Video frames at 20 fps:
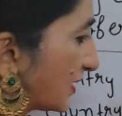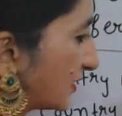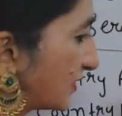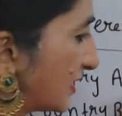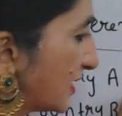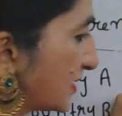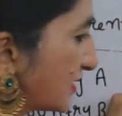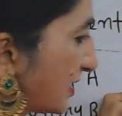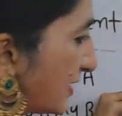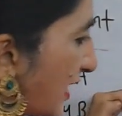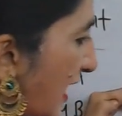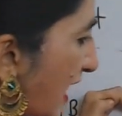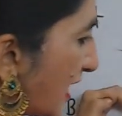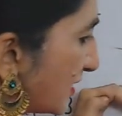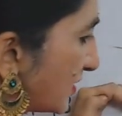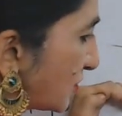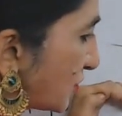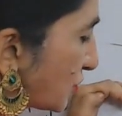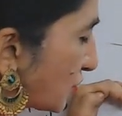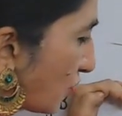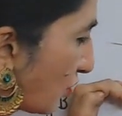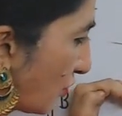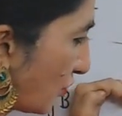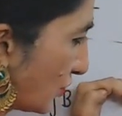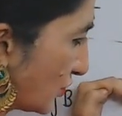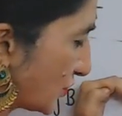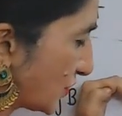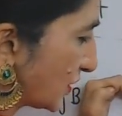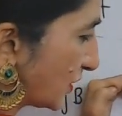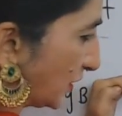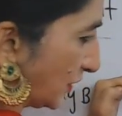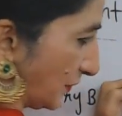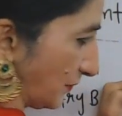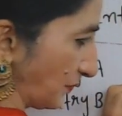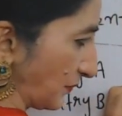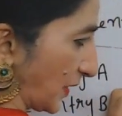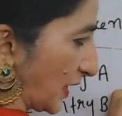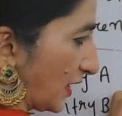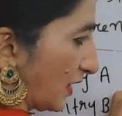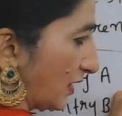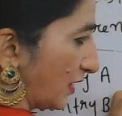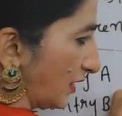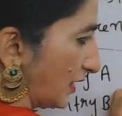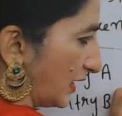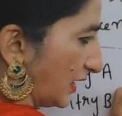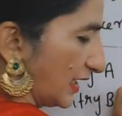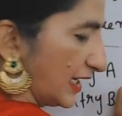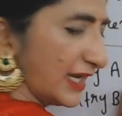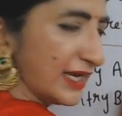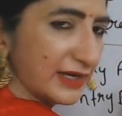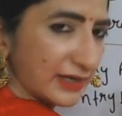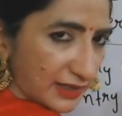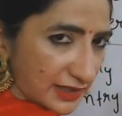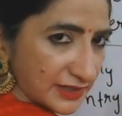this line shows A